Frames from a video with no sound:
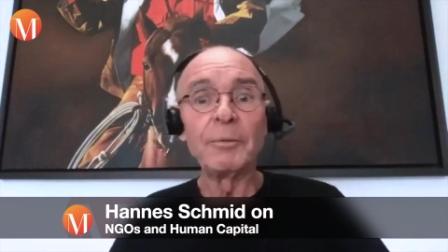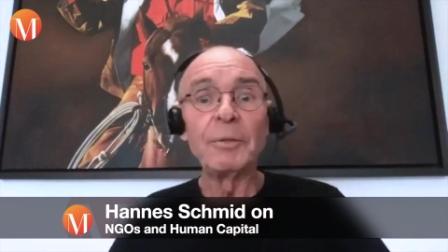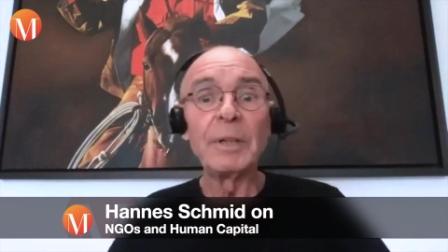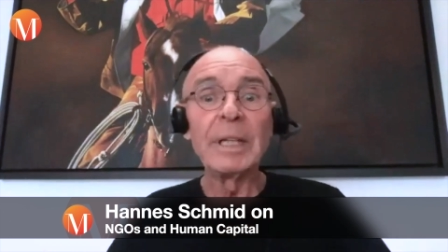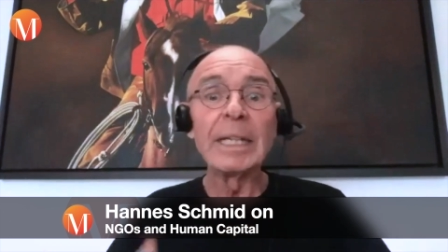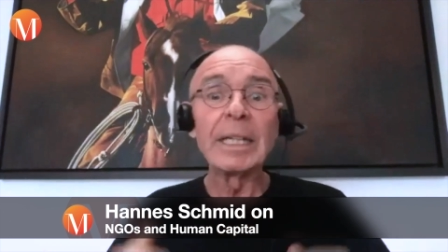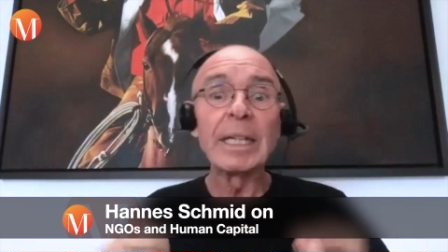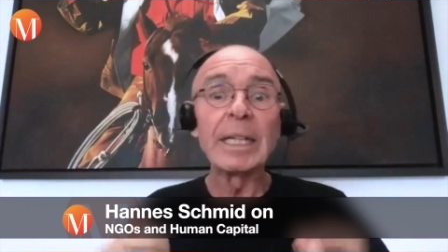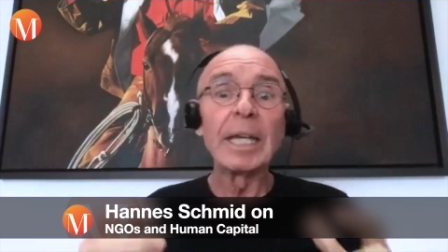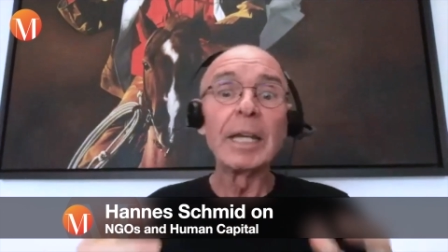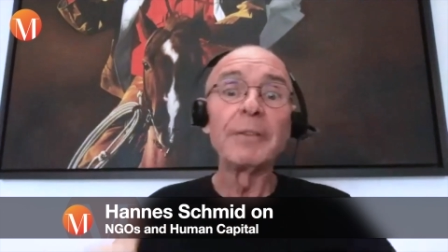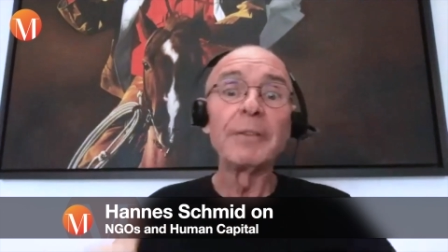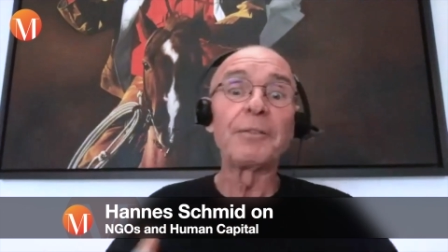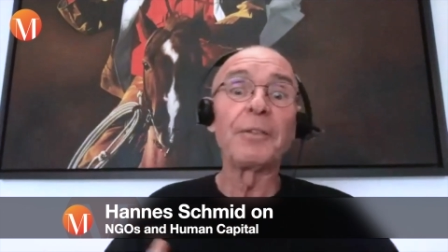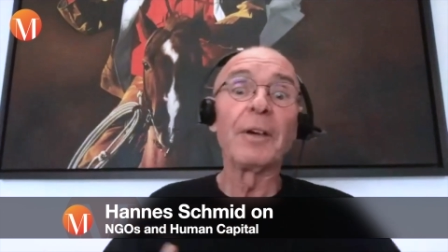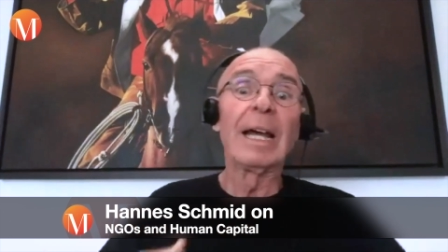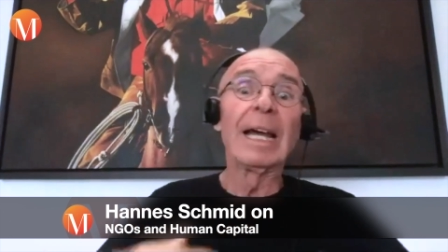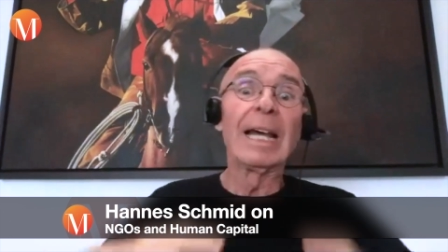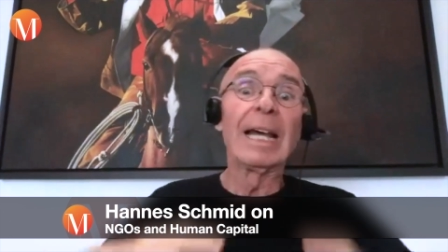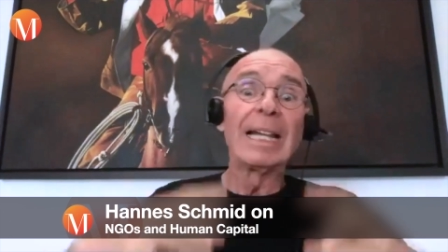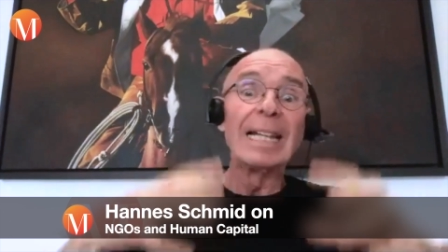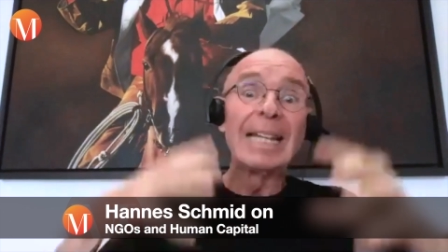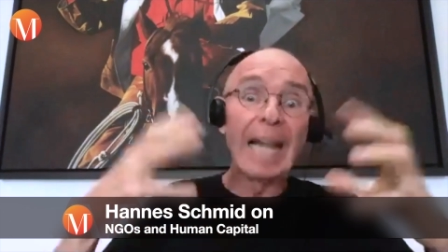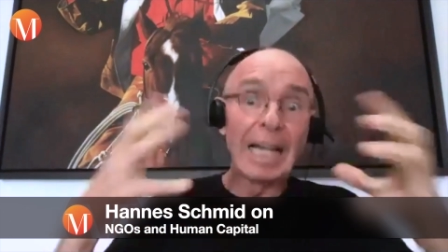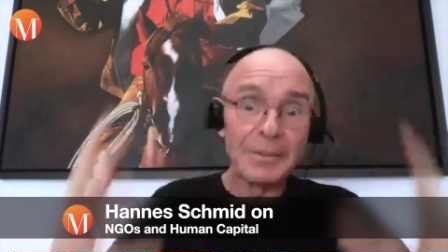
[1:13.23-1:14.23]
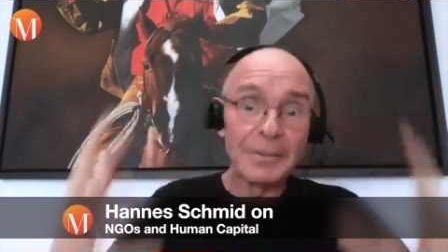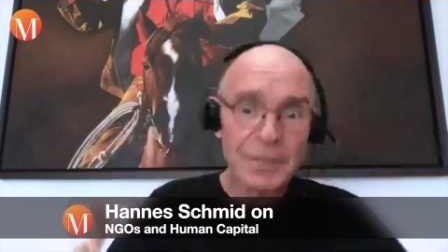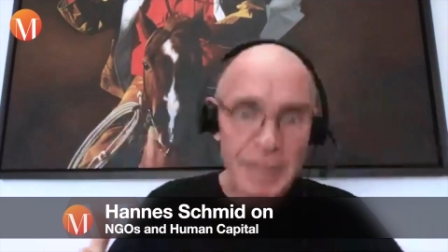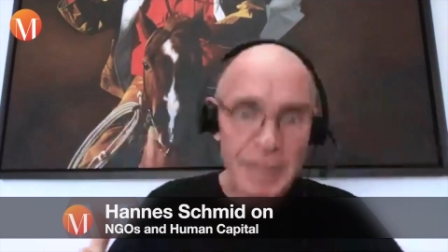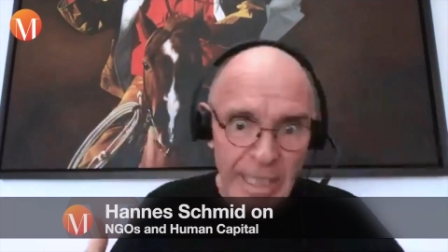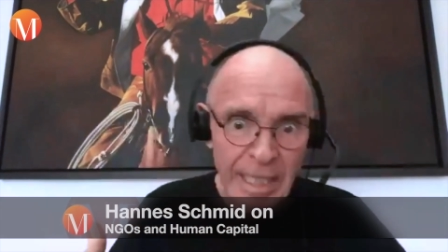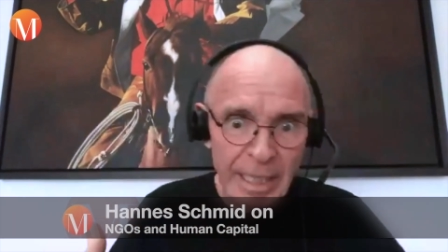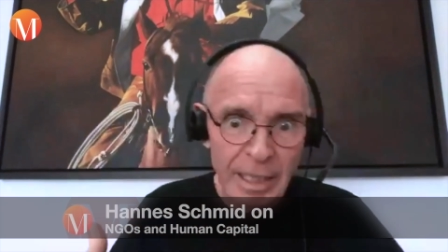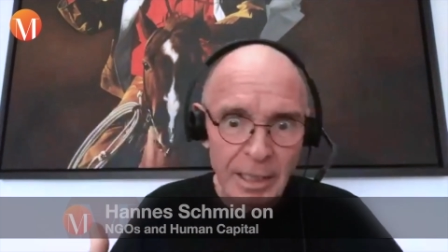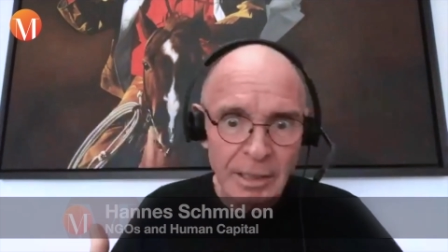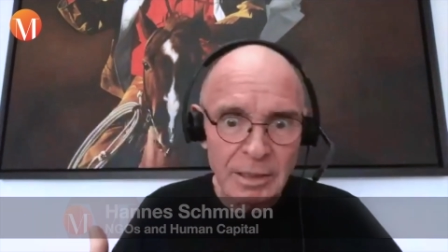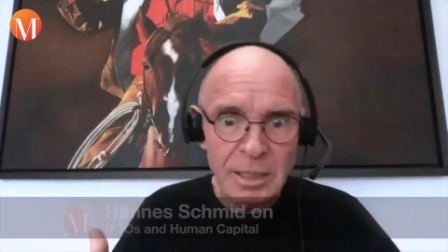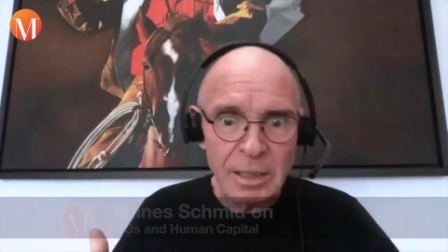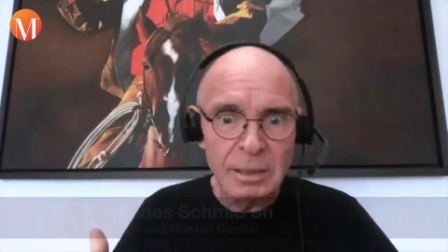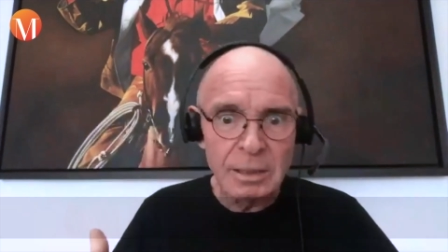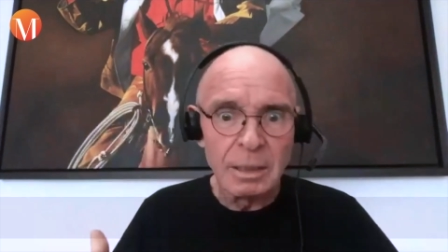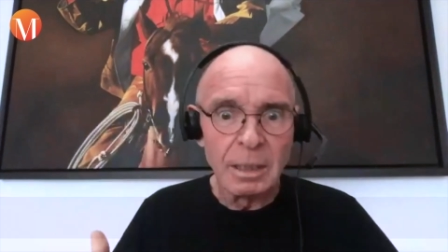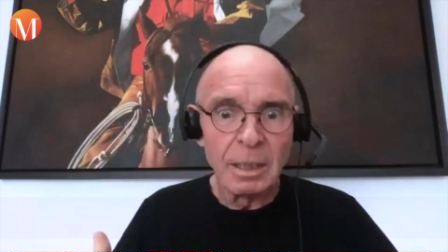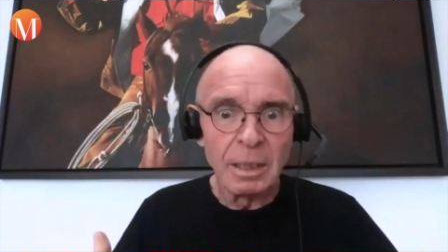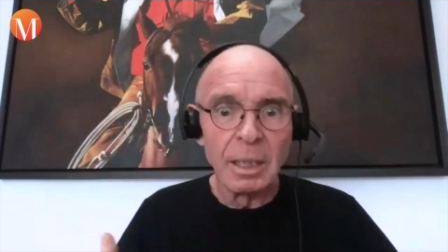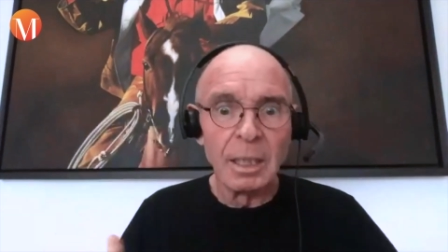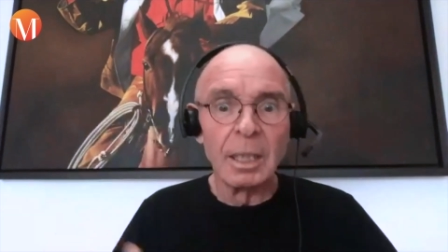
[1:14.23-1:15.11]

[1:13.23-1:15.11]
we give life skills.